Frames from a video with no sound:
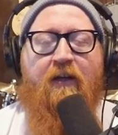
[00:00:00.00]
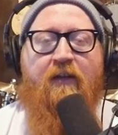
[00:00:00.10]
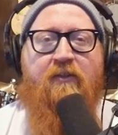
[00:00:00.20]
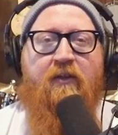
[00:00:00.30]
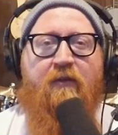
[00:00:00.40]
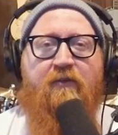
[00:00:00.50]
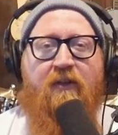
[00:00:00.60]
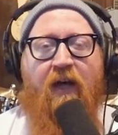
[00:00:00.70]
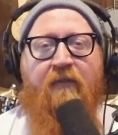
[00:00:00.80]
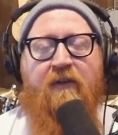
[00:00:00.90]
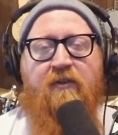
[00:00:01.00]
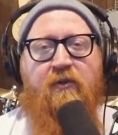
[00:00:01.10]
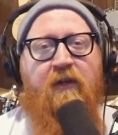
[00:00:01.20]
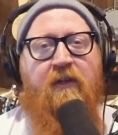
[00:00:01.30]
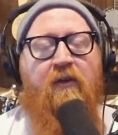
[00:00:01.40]
So there was a lot of
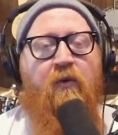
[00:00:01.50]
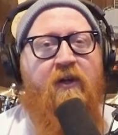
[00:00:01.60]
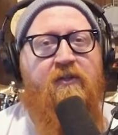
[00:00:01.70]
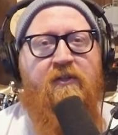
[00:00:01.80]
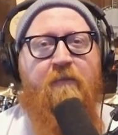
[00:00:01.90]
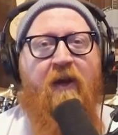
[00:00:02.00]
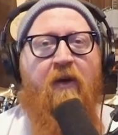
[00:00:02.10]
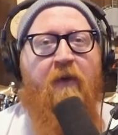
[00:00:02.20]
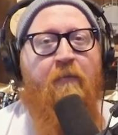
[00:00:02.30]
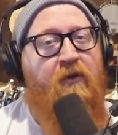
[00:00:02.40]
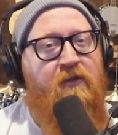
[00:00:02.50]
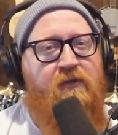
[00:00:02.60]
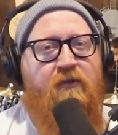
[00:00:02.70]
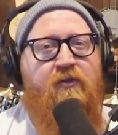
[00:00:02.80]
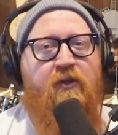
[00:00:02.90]
intrigue and questions about my
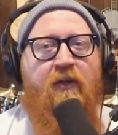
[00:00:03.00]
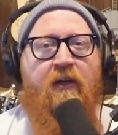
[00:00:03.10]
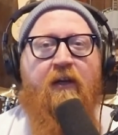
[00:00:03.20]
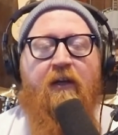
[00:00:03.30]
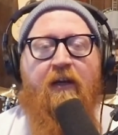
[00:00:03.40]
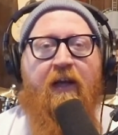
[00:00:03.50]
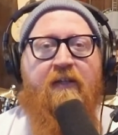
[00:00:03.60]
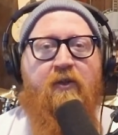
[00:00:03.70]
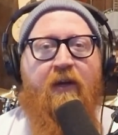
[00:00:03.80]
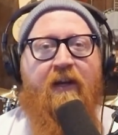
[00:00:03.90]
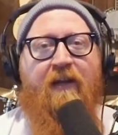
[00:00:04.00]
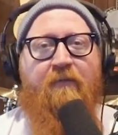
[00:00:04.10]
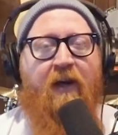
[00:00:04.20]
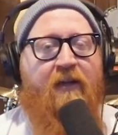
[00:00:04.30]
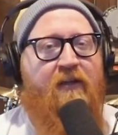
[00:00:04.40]
personal journey. And so I got
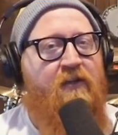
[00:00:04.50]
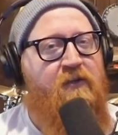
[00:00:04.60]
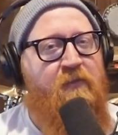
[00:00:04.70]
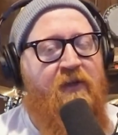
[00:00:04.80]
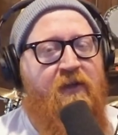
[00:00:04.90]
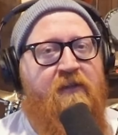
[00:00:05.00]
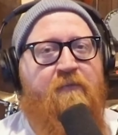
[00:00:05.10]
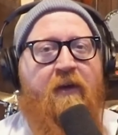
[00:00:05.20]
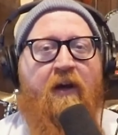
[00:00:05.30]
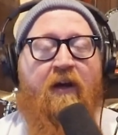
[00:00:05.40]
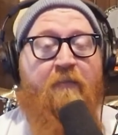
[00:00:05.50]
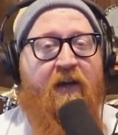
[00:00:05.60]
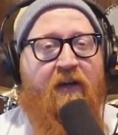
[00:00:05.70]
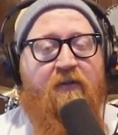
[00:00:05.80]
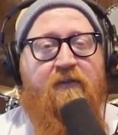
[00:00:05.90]
invited to go speak on
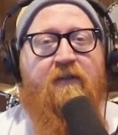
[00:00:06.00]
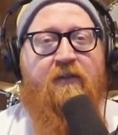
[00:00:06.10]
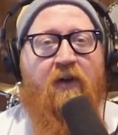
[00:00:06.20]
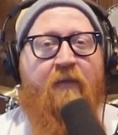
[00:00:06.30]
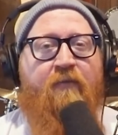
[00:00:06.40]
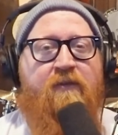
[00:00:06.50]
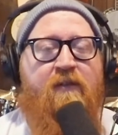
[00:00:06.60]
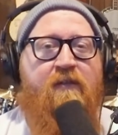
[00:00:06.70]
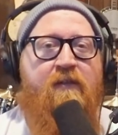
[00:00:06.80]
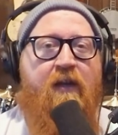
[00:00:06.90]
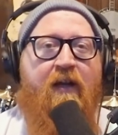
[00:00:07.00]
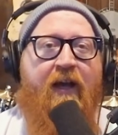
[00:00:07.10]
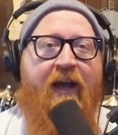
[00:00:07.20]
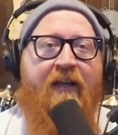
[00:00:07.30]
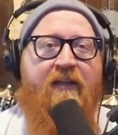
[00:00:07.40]
panels and in conferences.
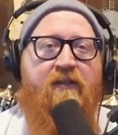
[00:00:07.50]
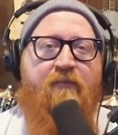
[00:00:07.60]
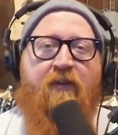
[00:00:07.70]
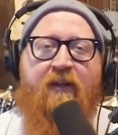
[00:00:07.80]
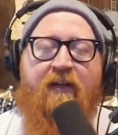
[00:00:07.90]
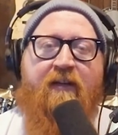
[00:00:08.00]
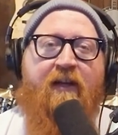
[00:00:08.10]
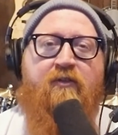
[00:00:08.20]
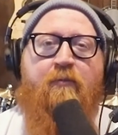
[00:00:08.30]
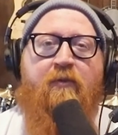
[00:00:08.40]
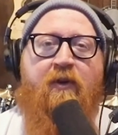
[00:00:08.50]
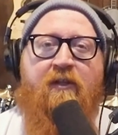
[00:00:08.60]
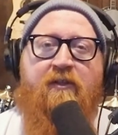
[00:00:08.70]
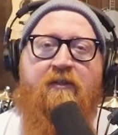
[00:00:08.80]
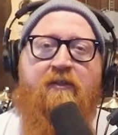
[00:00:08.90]
And it just felt like a natural
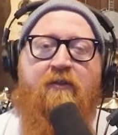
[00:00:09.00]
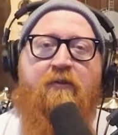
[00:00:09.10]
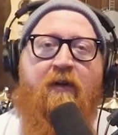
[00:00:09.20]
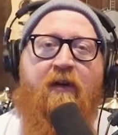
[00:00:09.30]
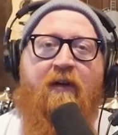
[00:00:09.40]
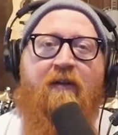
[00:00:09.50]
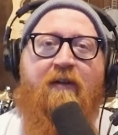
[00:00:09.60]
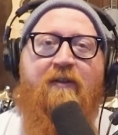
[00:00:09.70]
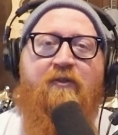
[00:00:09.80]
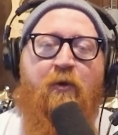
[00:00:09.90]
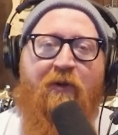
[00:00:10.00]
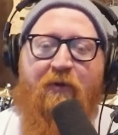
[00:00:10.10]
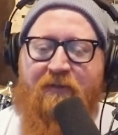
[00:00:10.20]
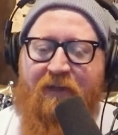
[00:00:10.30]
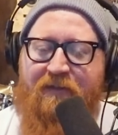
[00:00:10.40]
progression to join our
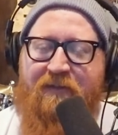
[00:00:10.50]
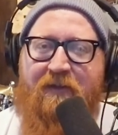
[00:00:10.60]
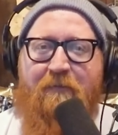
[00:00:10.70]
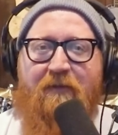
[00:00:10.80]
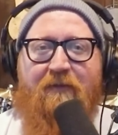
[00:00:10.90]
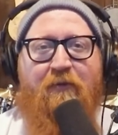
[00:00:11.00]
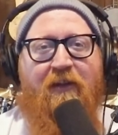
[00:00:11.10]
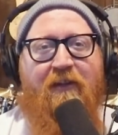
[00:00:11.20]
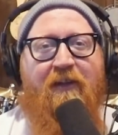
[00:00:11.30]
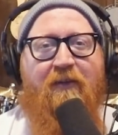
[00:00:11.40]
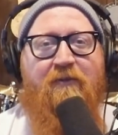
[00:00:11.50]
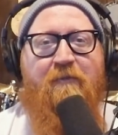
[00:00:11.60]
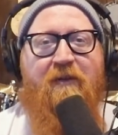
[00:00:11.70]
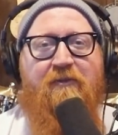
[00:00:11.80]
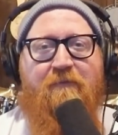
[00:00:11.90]
Insights team and create a keynote
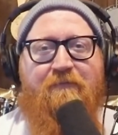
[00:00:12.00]
speech.